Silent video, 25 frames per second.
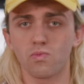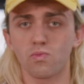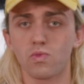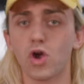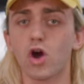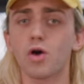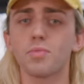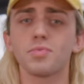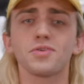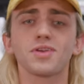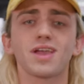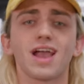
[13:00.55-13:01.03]
We
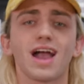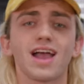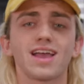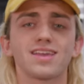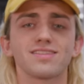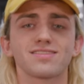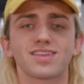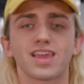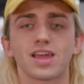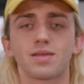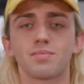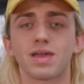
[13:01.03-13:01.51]
hope you
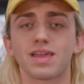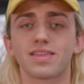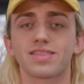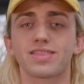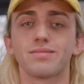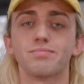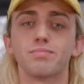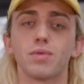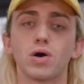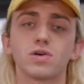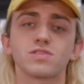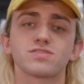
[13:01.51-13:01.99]
guys can make
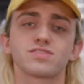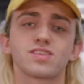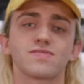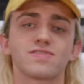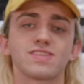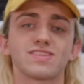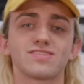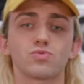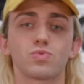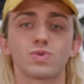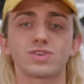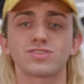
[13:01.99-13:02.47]
the most of
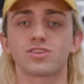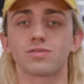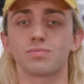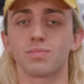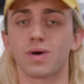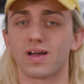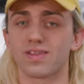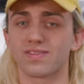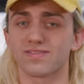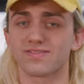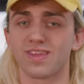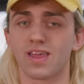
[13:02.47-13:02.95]
these winter
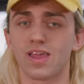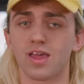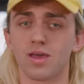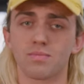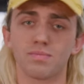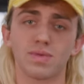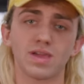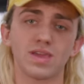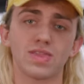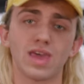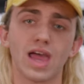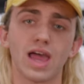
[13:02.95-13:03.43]
months,
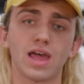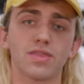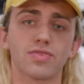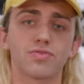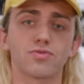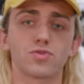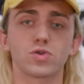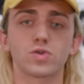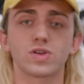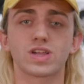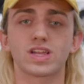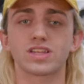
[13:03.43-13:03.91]
be that
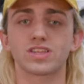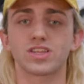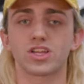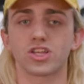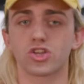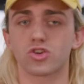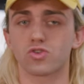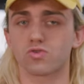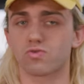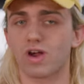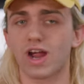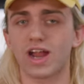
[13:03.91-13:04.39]
through
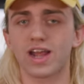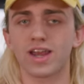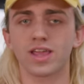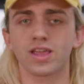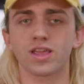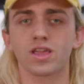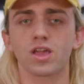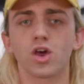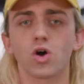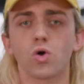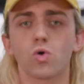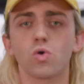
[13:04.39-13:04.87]
continued
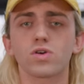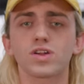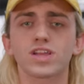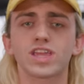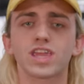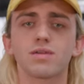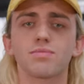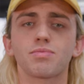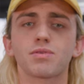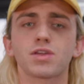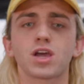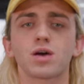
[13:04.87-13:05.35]
riding or
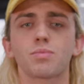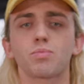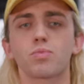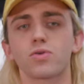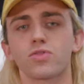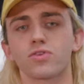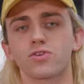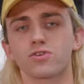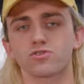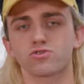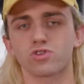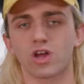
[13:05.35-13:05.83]
keeping up
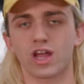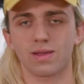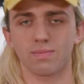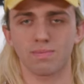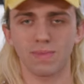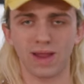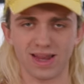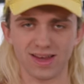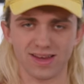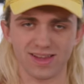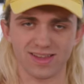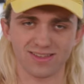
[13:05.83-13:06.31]
with your trike
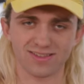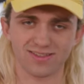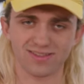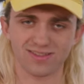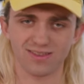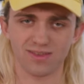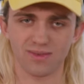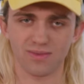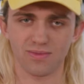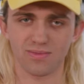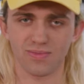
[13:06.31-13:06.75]
maintenance.